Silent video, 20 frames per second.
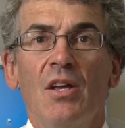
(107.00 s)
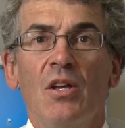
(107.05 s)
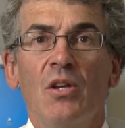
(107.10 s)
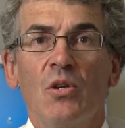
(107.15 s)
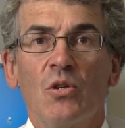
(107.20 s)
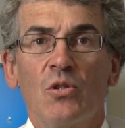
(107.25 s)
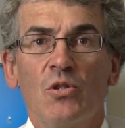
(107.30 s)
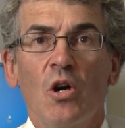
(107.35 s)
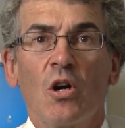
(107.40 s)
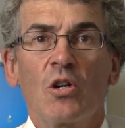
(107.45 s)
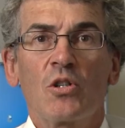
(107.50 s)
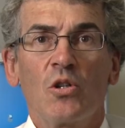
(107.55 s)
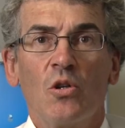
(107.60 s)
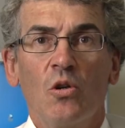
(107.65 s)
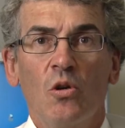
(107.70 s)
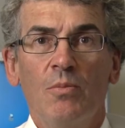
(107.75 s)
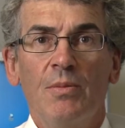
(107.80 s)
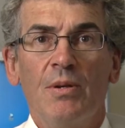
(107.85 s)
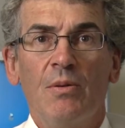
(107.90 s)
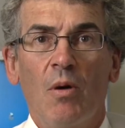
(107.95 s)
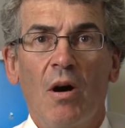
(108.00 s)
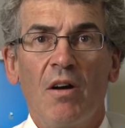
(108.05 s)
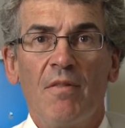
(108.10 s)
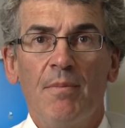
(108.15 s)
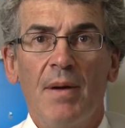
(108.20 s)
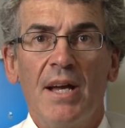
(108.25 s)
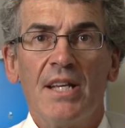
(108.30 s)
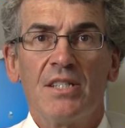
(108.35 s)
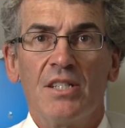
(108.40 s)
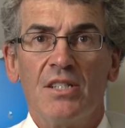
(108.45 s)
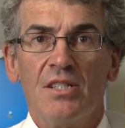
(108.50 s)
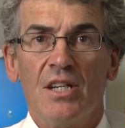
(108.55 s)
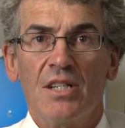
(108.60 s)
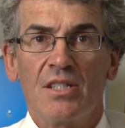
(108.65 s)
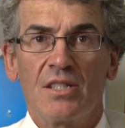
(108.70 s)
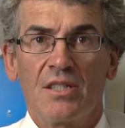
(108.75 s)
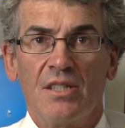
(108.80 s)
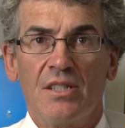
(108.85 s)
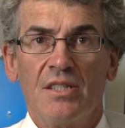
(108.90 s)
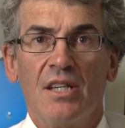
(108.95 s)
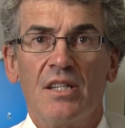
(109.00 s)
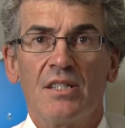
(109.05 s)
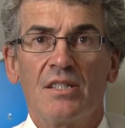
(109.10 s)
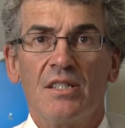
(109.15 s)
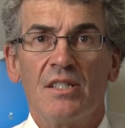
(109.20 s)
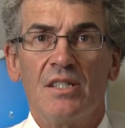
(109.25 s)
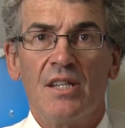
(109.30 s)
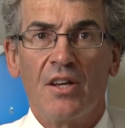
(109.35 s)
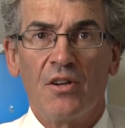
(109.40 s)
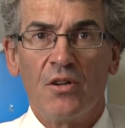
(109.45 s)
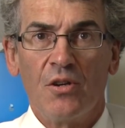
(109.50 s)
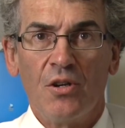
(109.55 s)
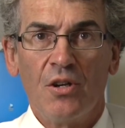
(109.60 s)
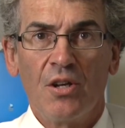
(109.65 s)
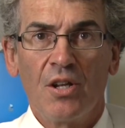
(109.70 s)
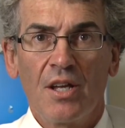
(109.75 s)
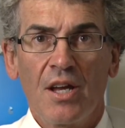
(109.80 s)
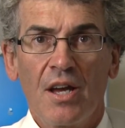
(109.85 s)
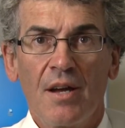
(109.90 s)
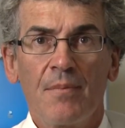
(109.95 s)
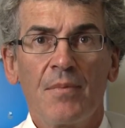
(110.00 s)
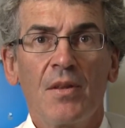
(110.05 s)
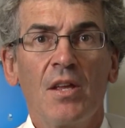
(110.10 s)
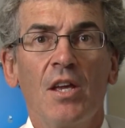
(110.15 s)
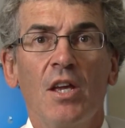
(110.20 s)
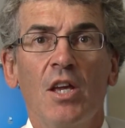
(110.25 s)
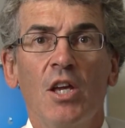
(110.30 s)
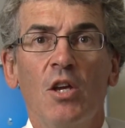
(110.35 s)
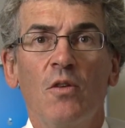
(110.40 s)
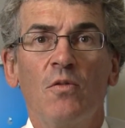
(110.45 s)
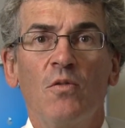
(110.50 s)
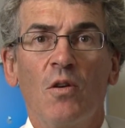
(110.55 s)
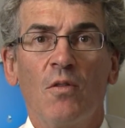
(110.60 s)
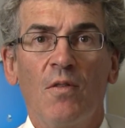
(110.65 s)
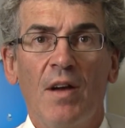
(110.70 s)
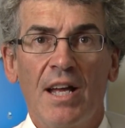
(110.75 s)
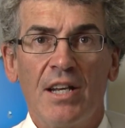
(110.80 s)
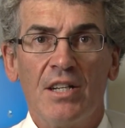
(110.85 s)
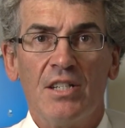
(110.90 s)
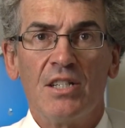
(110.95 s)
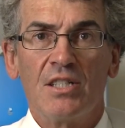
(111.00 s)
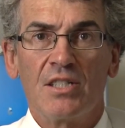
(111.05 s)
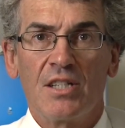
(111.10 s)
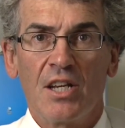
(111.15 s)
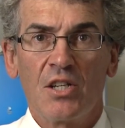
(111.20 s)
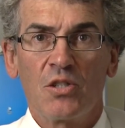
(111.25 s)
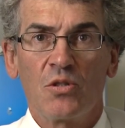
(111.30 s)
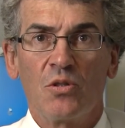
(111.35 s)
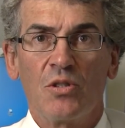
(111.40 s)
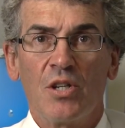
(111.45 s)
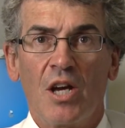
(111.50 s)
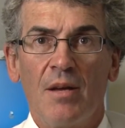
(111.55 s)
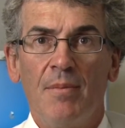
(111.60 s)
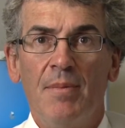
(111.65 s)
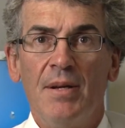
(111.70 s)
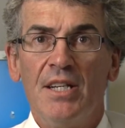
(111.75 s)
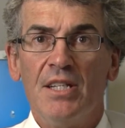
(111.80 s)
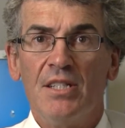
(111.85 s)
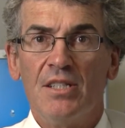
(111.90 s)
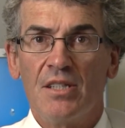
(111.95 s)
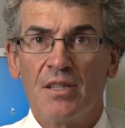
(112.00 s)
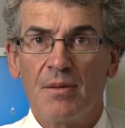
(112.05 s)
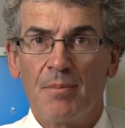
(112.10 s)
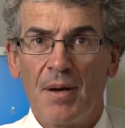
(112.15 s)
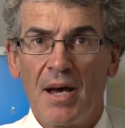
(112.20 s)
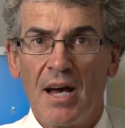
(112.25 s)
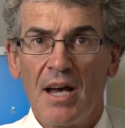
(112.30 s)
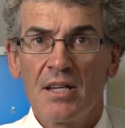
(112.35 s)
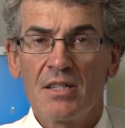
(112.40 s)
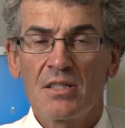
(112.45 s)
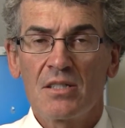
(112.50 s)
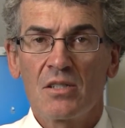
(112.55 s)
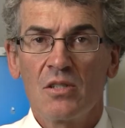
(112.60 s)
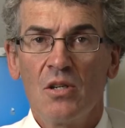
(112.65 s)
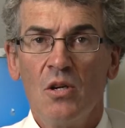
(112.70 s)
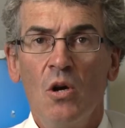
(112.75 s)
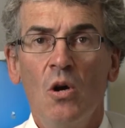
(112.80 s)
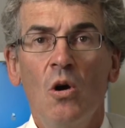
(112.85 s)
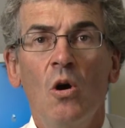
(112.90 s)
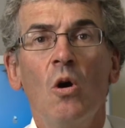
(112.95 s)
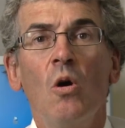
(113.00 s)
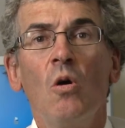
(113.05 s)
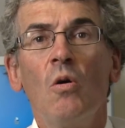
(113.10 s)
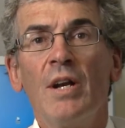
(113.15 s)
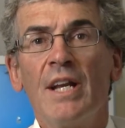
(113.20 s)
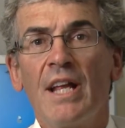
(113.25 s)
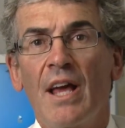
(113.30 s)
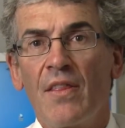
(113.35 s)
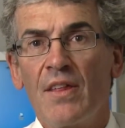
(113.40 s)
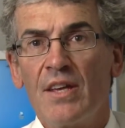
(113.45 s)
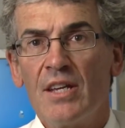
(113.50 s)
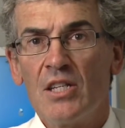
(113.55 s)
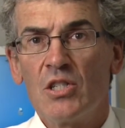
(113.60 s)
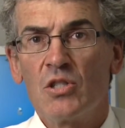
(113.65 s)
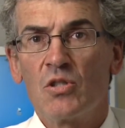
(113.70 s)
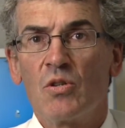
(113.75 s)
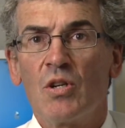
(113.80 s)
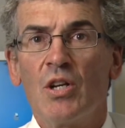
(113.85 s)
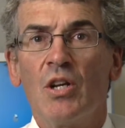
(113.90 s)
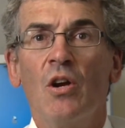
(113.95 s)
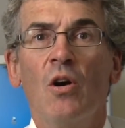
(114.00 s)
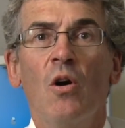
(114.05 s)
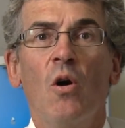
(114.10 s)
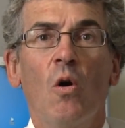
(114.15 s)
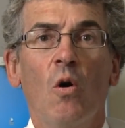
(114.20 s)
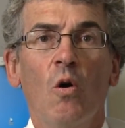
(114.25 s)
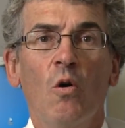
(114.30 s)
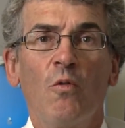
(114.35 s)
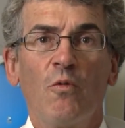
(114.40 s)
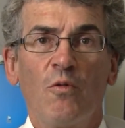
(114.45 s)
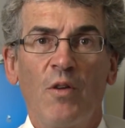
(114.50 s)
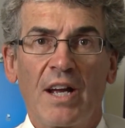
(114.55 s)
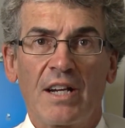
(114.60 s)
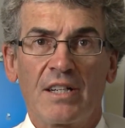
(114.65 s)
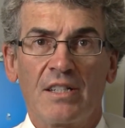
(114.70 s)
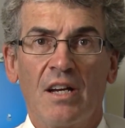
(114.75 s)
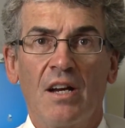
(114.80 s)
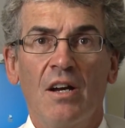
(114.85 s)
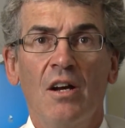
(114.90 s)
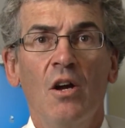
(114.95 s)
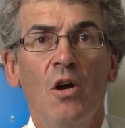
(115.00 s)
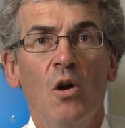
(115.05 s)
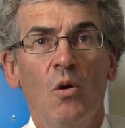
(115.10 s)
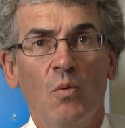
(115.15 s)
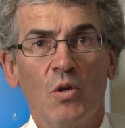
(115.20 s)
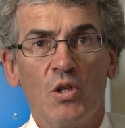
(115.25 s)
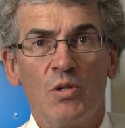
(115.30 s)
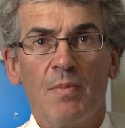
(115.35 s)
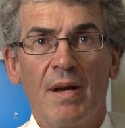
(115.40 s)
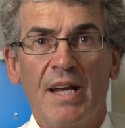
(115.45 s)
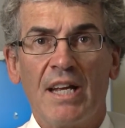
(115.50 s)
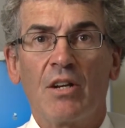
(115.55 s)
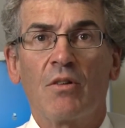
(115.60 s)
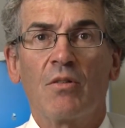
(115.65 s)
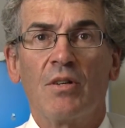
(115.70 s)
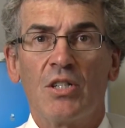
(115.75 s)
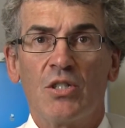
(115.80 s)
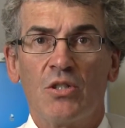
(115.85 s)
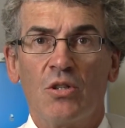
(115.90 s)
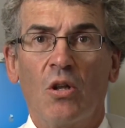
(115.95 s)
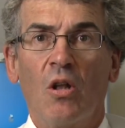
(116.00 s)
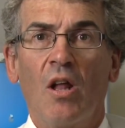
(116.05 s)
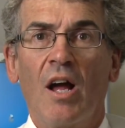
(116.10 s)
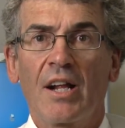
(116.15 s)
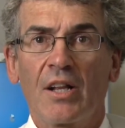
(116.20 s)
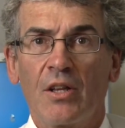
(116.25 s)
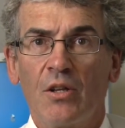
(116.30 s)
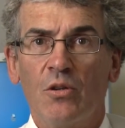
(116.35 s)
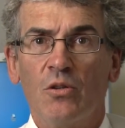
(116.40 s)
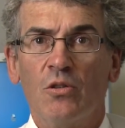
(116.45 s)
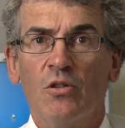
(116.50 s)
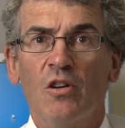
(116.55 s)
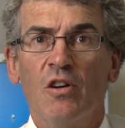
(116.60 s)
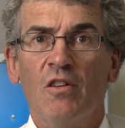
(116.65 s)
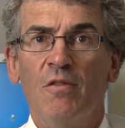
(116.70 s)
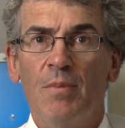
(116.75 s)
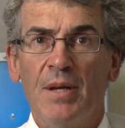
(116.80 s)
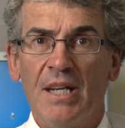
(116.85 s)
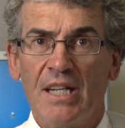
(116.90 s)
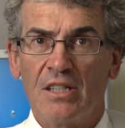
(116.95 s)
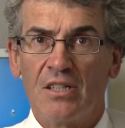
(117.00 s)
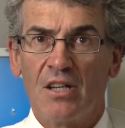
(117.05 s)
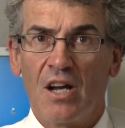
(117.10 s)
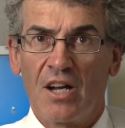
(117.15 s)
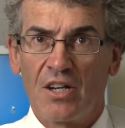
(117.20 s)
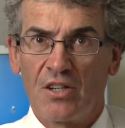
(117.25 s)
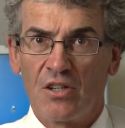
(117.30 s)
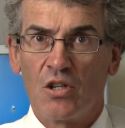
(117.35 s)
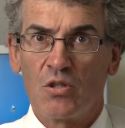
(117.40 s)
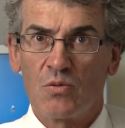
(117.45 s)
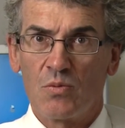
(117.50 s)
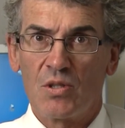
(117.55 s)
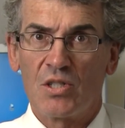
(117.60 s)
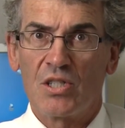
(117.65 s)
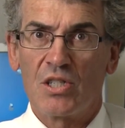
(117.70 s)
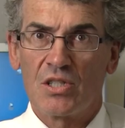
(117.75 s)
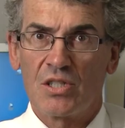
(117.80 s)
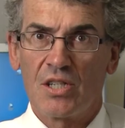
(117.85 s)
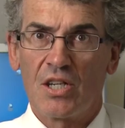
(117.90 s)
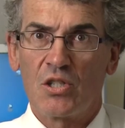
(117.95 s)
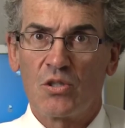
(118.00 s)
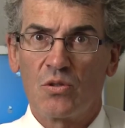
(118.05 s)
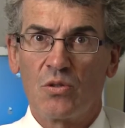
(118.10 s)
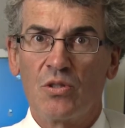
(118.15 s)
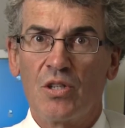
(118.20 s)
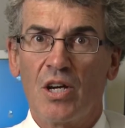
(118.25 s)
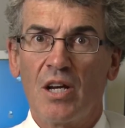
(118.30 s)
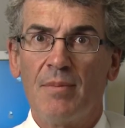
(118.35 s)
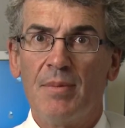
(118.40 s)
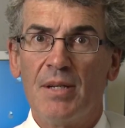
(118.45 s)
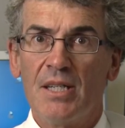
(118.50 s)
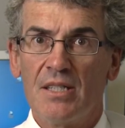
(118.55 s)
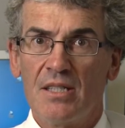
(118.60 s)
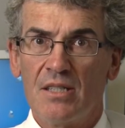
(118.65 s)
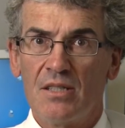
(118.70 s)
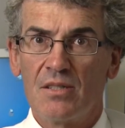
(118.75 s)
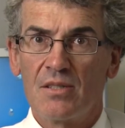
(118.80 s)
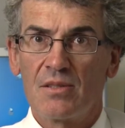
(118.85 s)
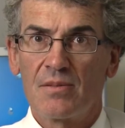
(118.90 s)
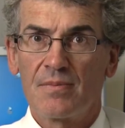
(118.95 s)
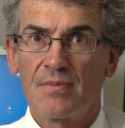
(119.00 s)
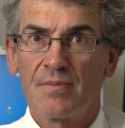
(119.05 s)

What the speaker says: Your doctor or midwife may suggest the test is done earlier if you've had gestational diabetes in the past or any other history or factor which may increase your likelihood of being diagnosed with gestational diabetes.